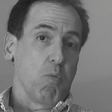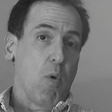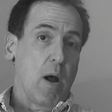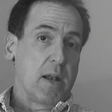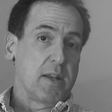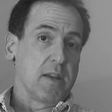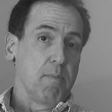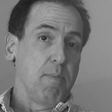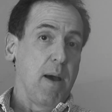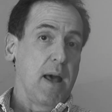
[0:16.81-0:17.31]

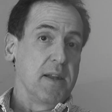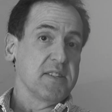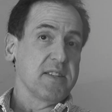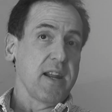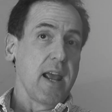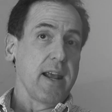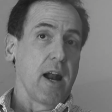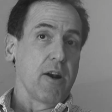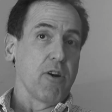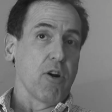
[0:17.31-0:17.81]
went to Penn
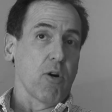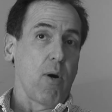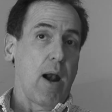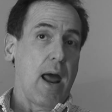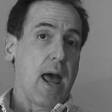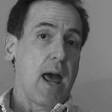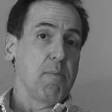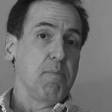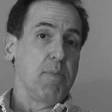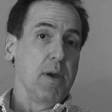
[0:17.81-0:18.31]
State
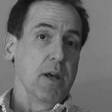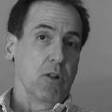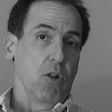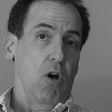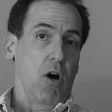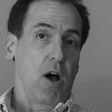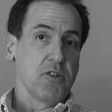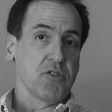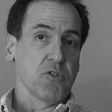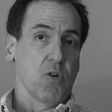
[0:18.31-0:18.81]
undergrad, Pitt
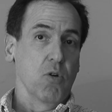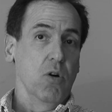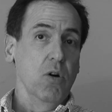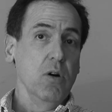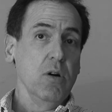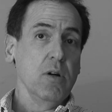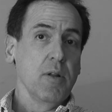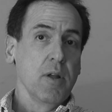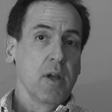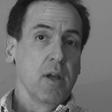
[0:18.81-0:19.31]
Law
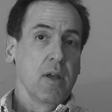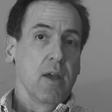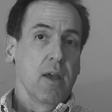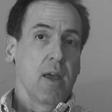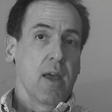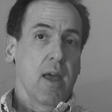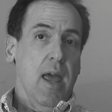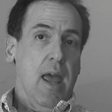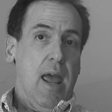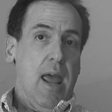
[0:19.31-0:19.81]
School,
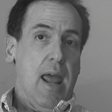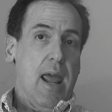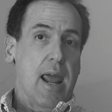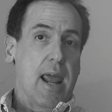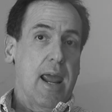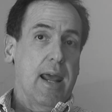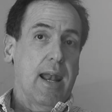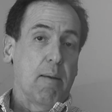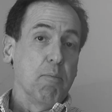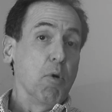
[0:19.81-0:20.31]

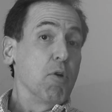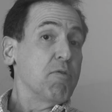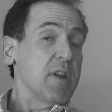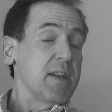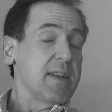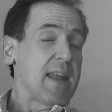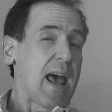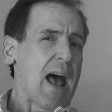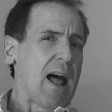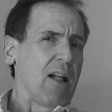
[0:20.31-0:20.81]
and I moved
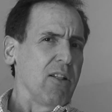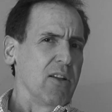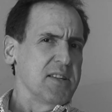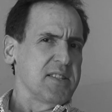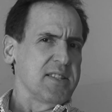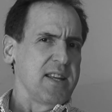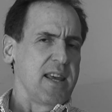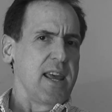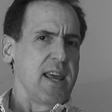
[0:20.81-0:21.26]
to Dallas